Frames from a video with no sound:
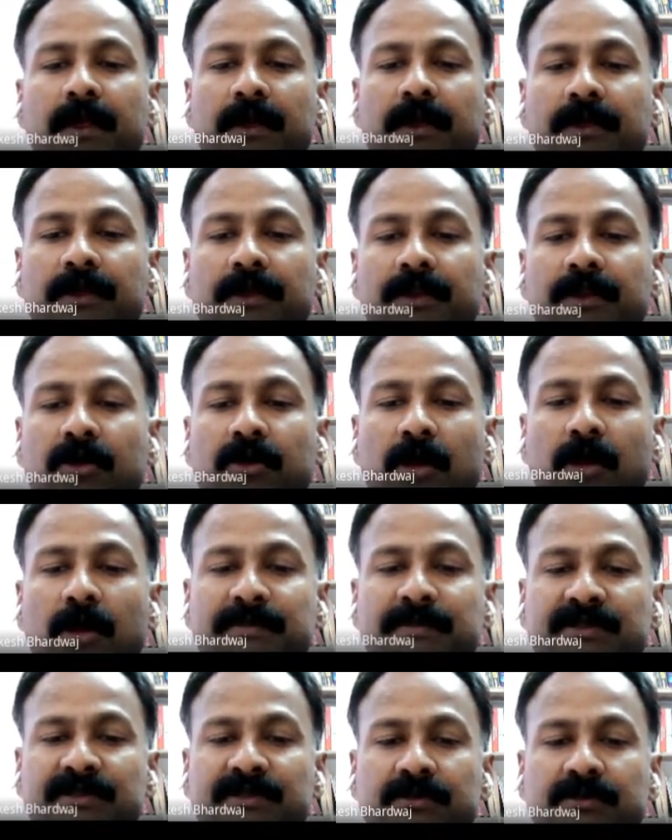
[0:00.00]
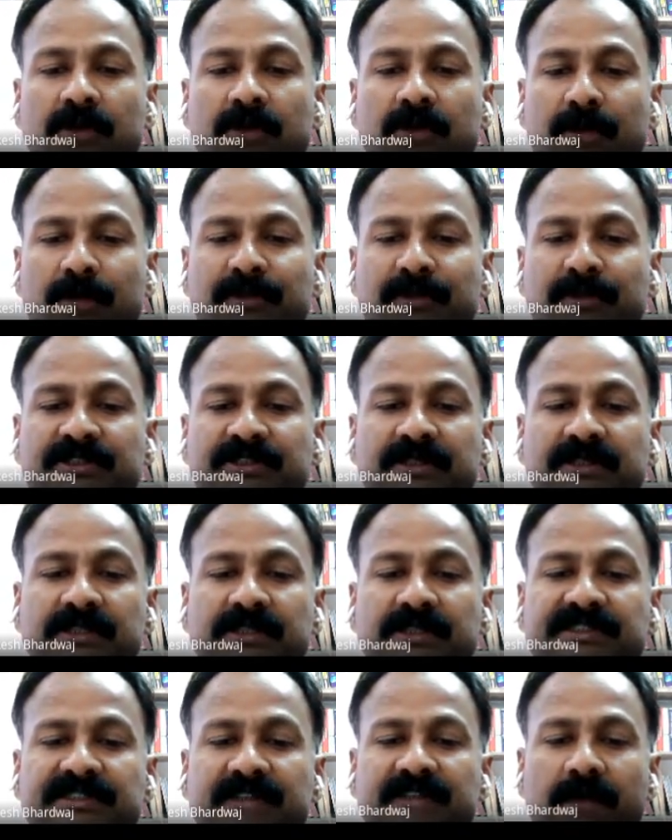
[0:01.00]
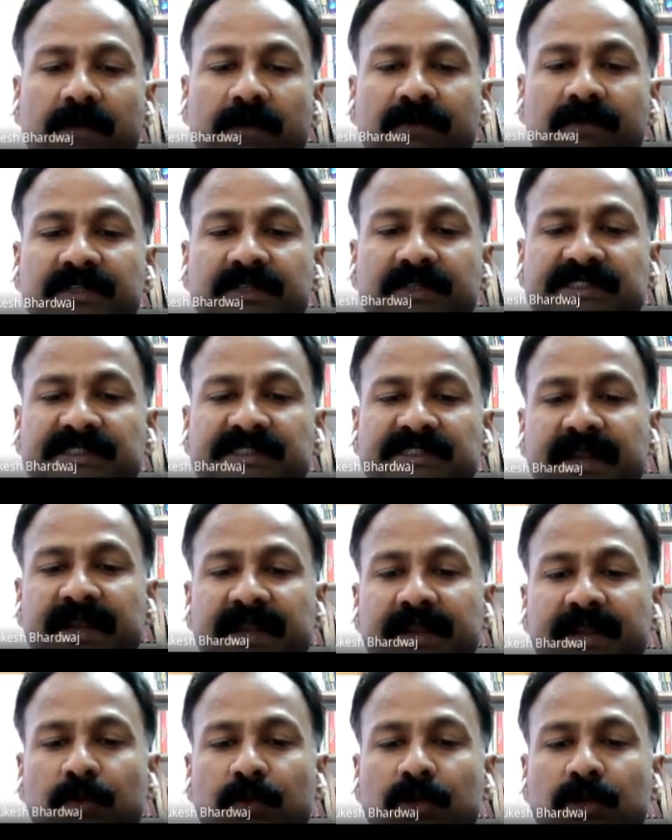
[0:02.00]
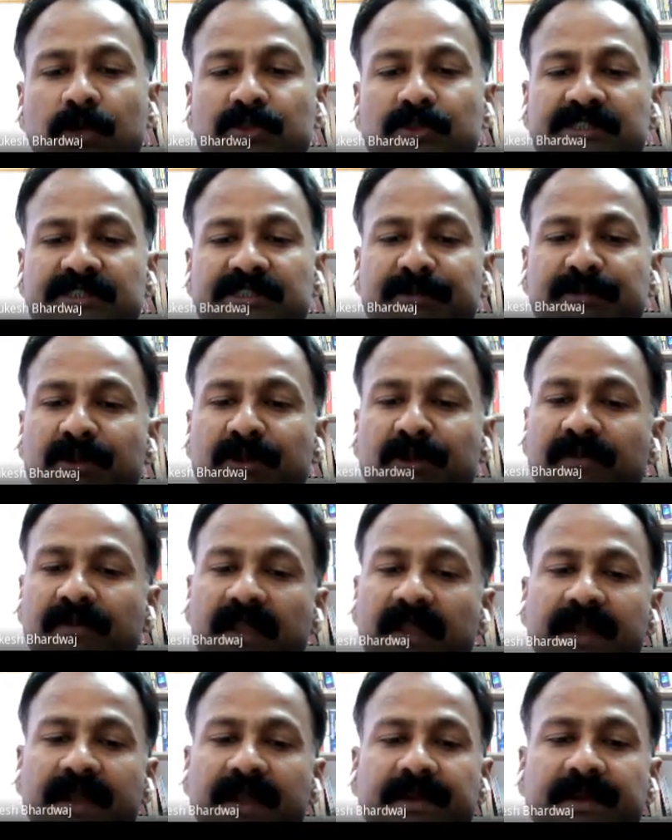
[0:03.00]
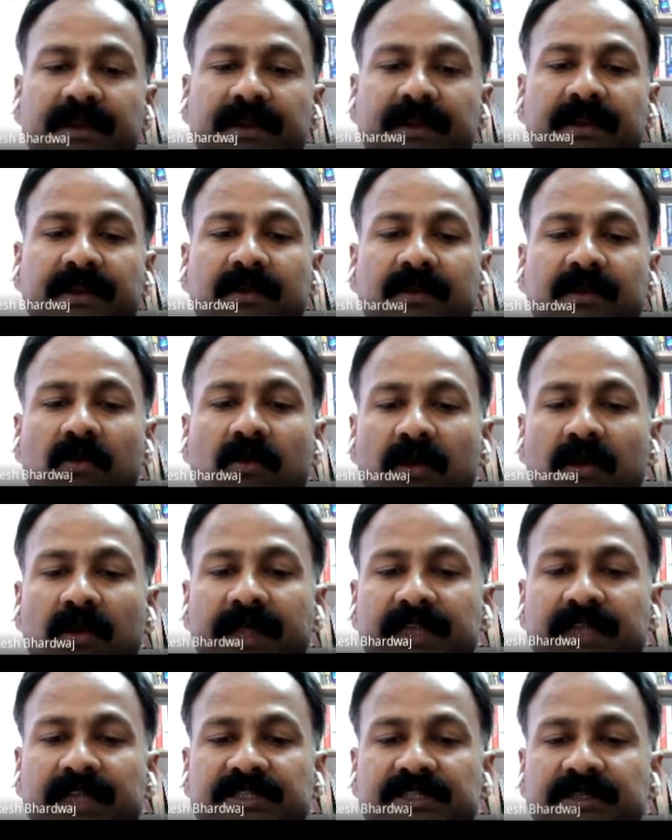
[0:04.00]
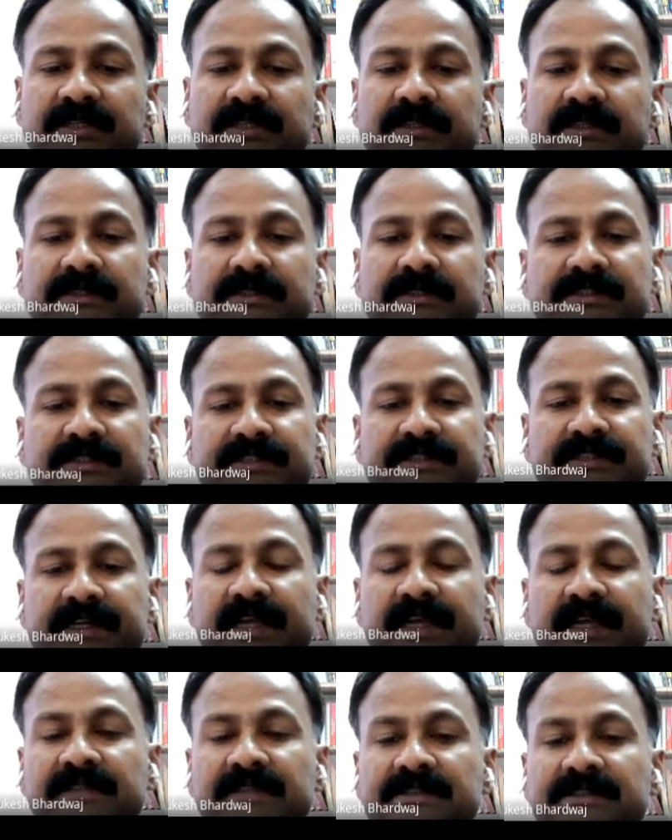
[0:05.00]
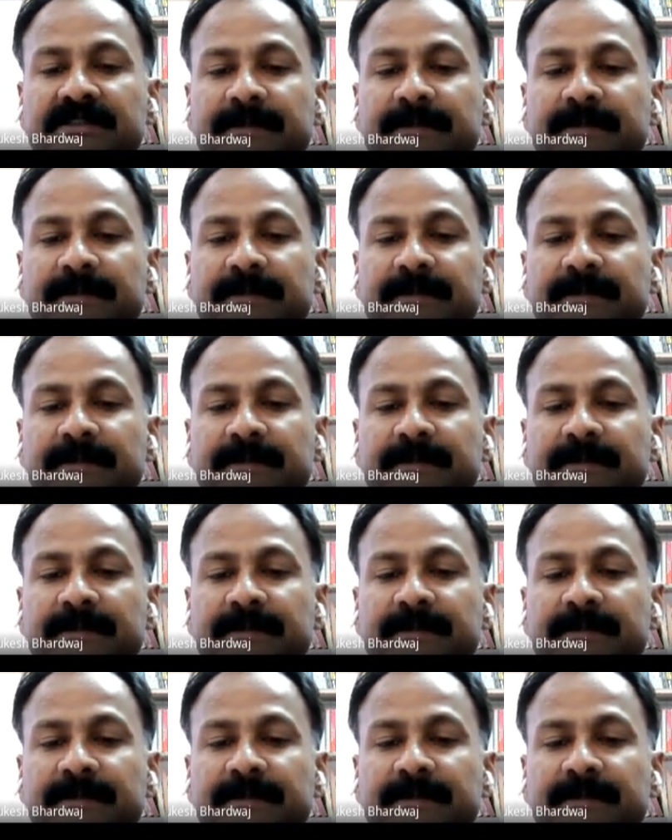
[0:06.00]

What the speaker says: The corpuscles travel with a speed equal to the speed of light in all directions in straight lines.